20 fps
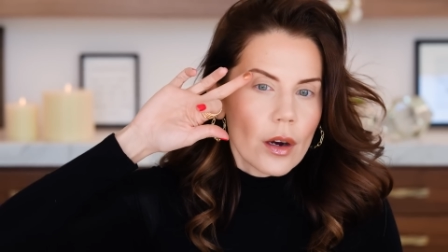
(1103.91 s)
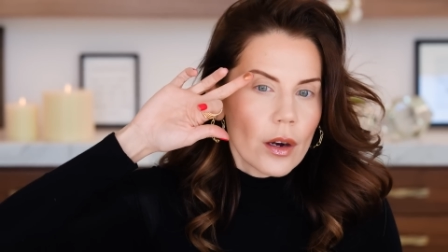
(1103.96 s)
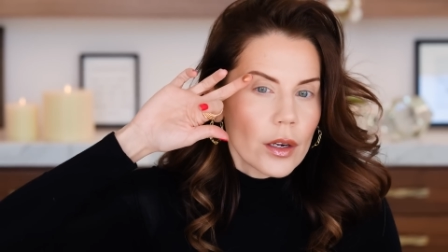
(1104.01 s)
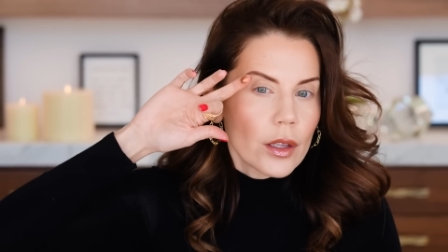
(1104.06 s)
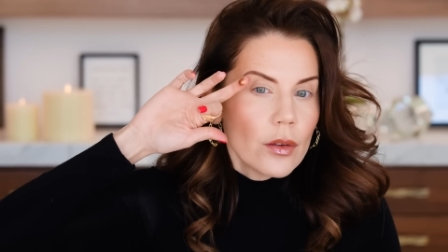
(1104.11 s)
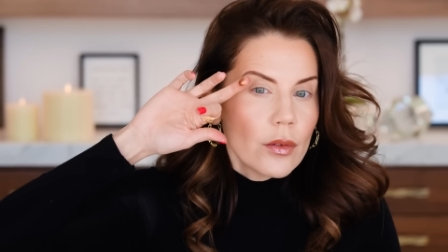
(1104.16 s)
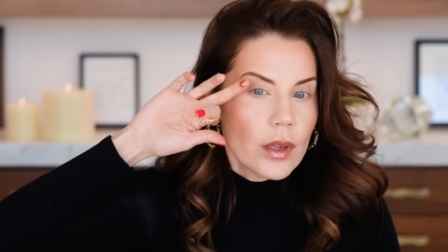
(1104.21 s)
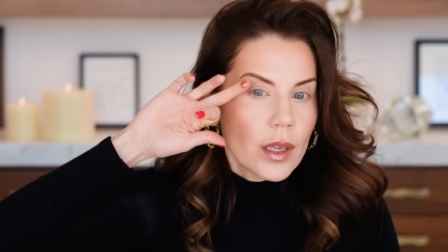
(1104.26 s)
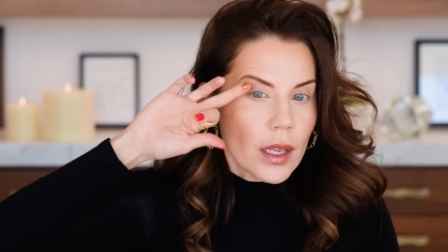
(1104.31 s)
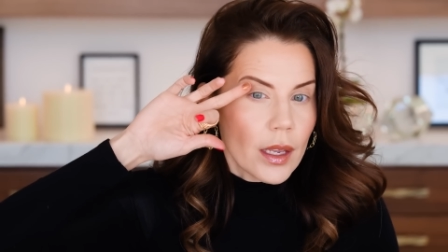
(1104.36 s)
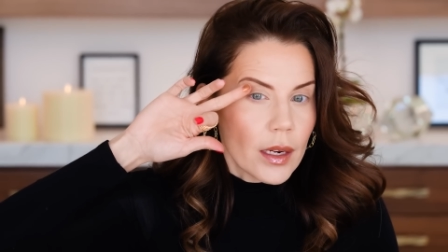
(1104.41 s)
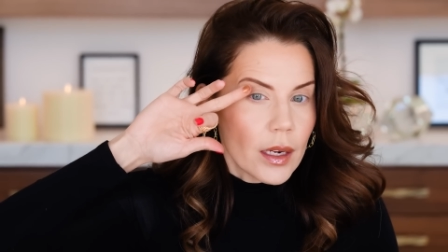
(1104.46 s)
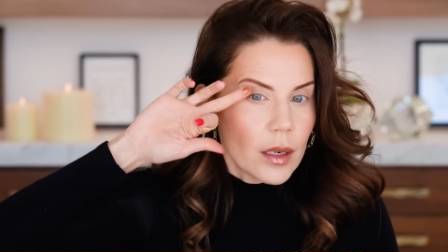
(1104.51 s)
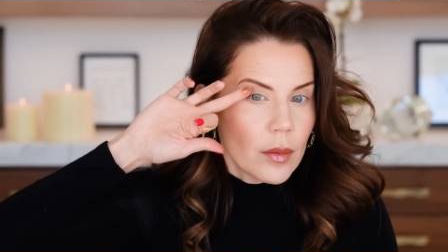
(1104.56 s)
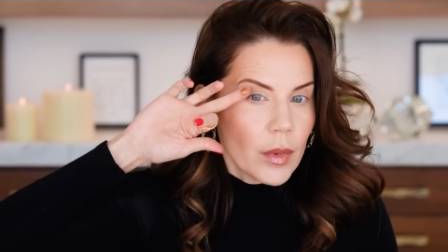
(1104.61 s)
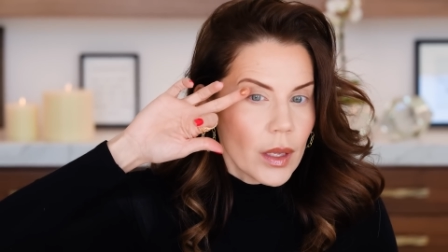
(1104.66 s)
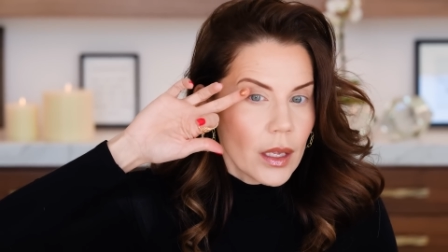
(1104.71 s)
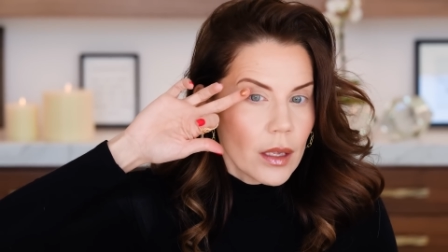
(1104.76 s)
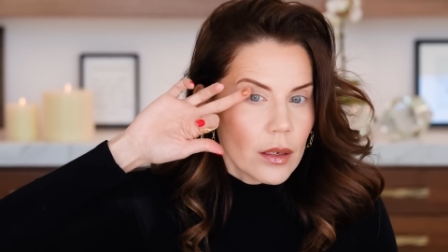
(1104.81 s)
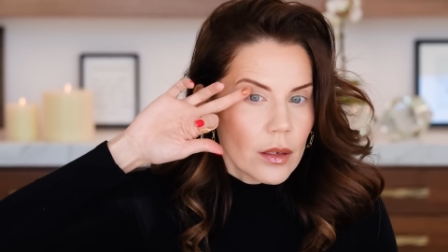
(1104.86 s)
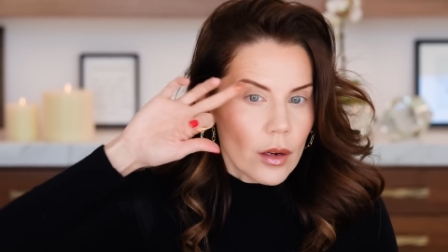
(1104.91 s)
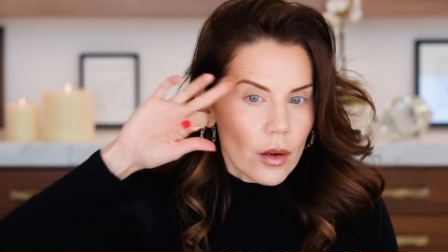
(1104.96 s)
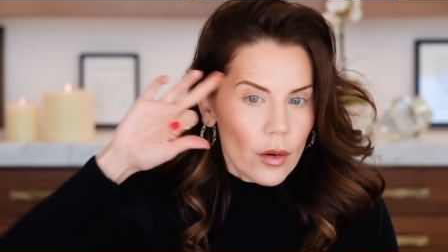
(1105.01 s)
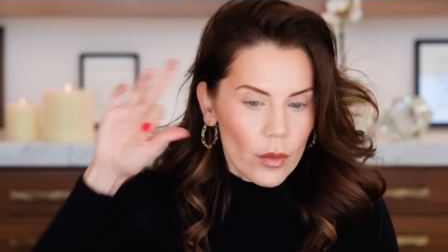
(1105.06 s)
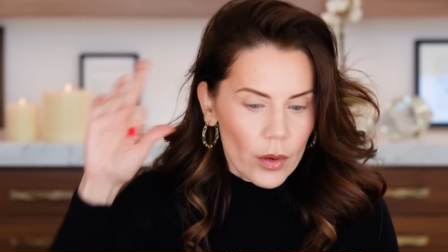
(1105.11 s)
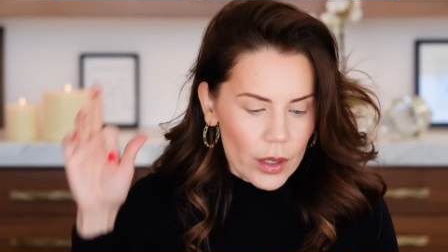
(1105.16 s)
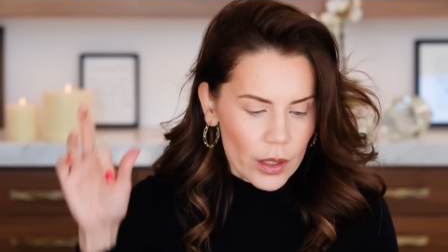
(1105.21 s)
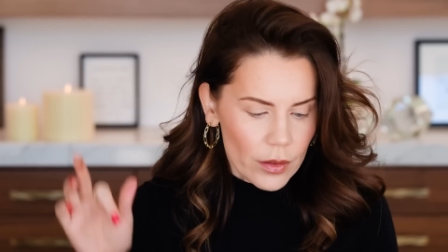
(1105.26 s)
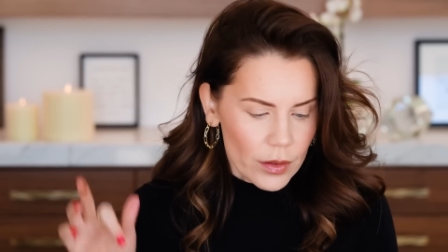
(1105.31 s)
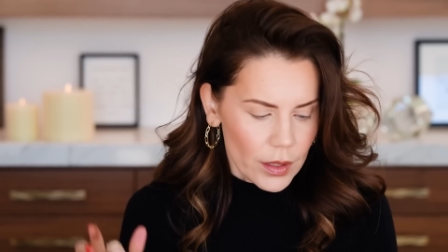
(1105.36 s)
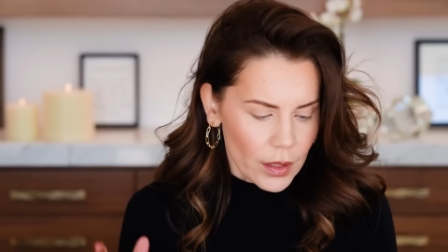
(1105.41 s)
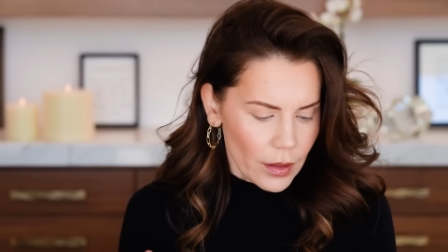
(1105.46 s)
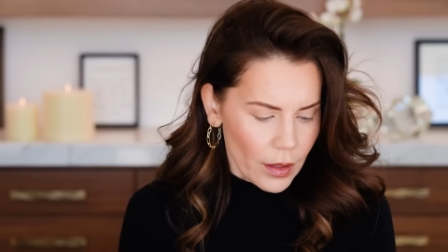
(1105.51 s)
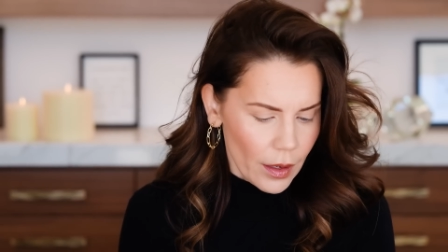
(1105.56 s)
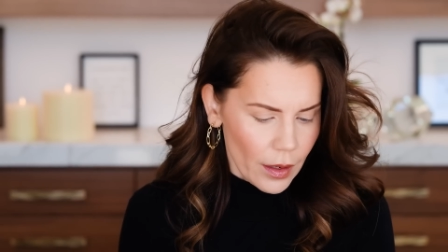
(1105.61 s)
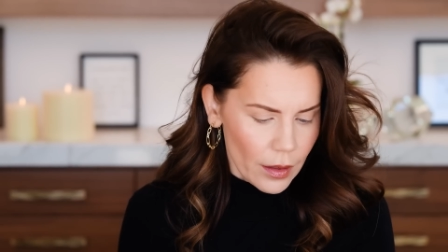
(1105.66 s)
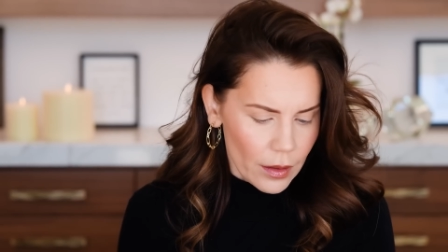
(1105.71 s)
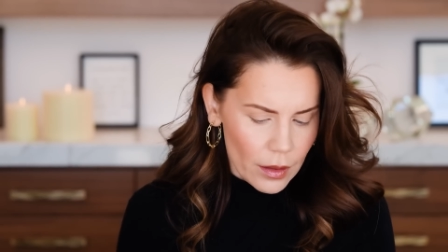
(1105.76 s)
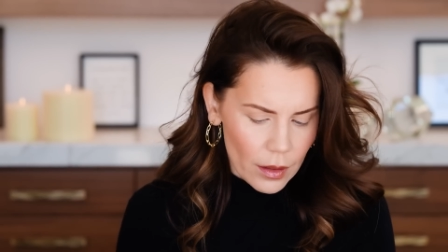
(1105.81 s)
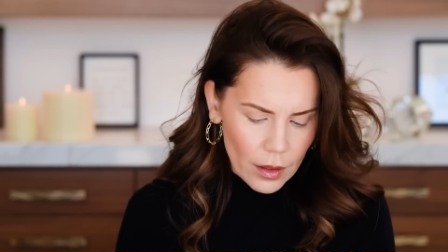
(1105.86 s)
Are you kidding me? No, we're using
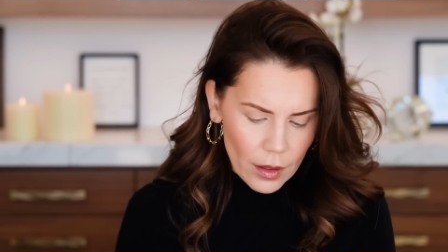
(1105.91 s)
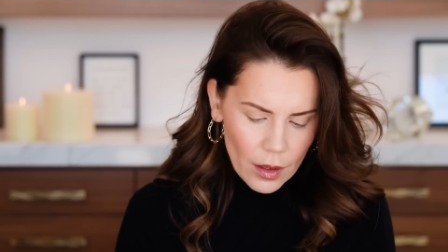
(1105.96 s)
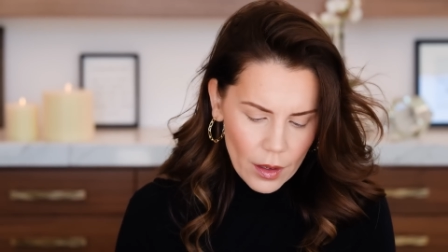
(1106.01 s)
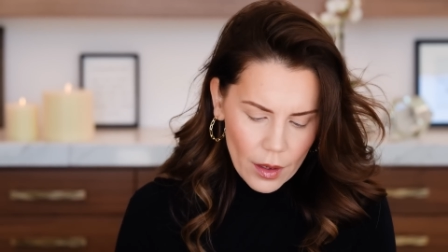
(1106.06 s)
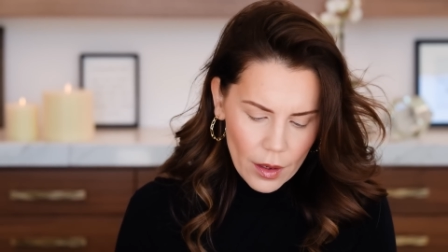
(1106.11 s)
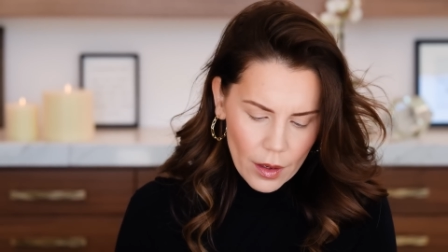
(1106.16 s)
that.